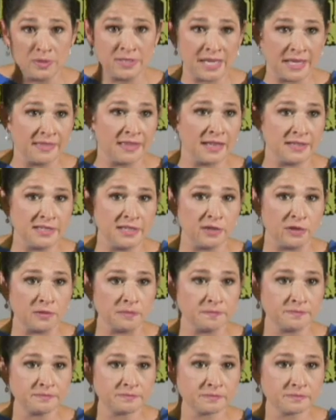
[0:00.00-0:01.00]
would take that deal?
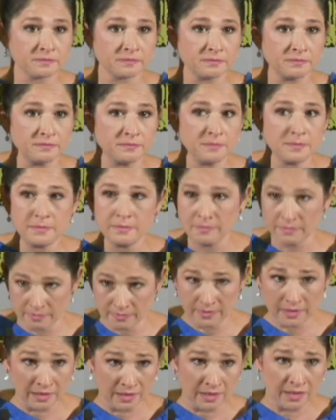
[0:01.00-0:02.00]

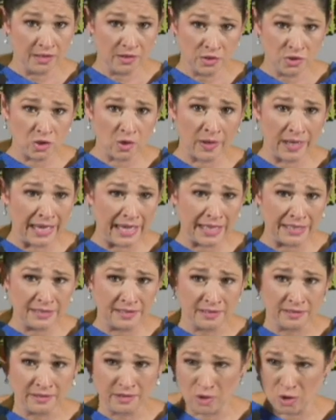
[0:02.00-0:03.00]
Show of
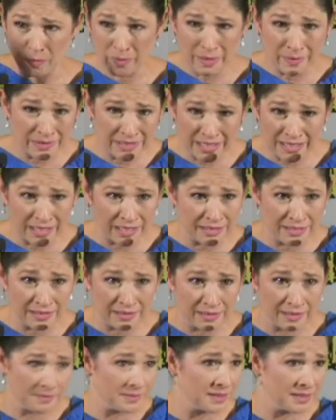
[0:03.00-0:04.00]
hands, nobody would take that
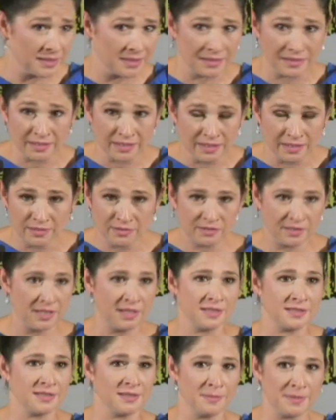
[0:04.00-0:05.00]
deal? I mean, again,
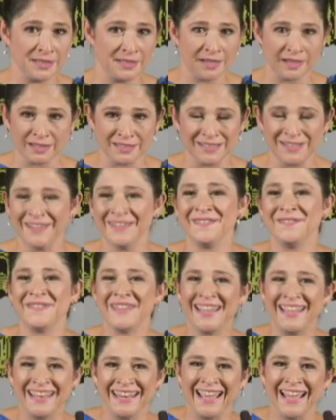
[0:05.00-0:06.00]
geez, who am I talking to?
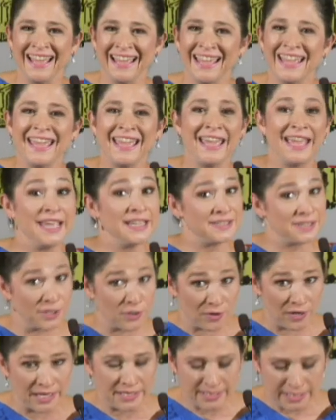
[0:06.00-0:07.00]
Yeah. It's a
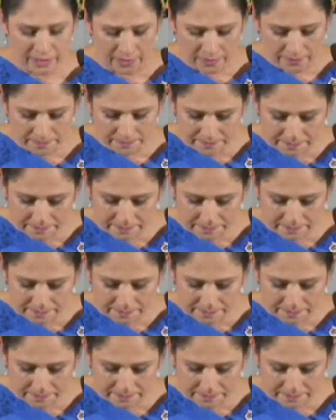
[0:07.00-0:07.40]
great deal.